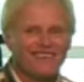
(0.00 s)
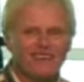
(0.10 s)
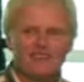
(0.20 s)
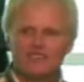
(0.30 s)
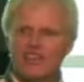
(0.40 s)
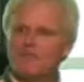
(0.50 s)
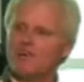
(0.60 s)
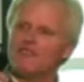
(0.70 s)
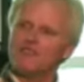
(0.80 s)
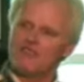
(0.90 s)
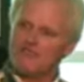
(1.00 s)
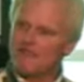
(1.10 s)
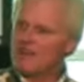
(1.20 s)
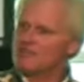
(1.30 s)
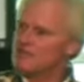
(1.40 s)
He's saying, but if you
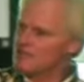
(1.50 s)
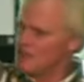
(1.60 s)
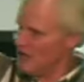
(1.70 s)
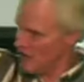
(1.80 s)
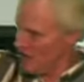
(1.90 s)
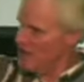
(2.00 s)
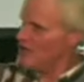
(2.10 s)
confess your sin,